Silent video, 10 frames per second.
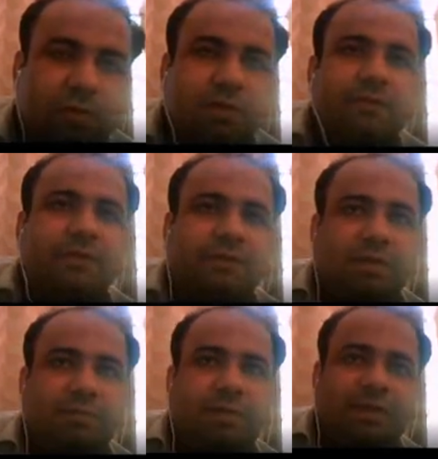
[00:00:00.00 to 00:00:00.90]

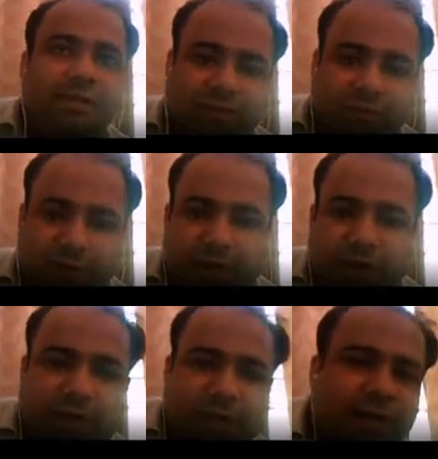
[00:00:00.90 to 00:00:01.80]
with some additional
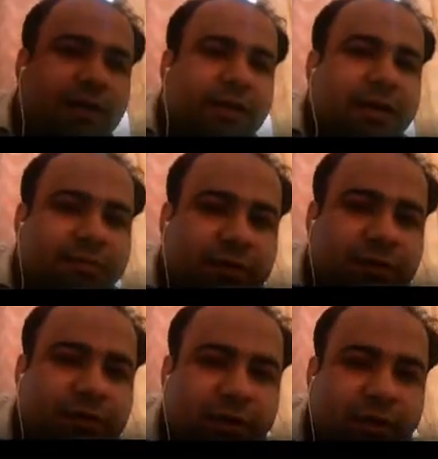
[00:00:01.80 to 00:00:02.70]
material and it can
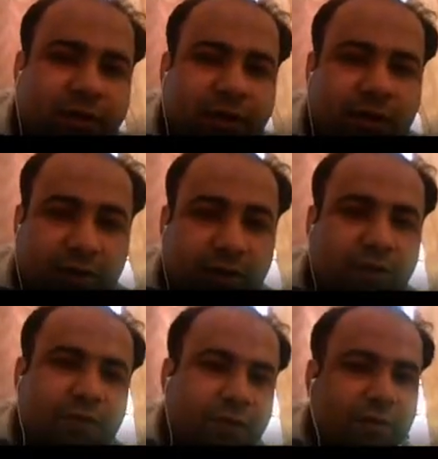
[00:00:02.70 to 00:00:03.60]
be
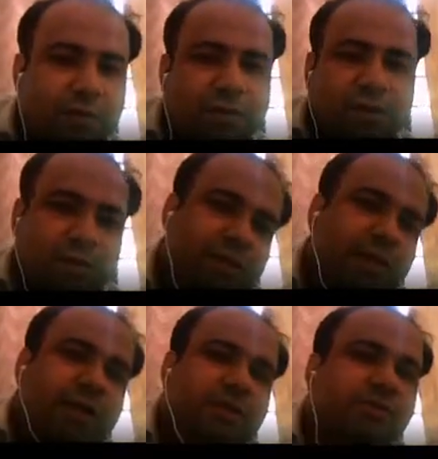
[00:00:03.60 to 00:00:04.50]
recovered,
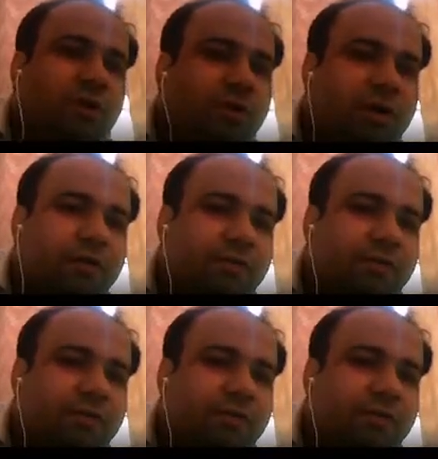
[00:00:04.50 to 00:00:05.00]
then it is not a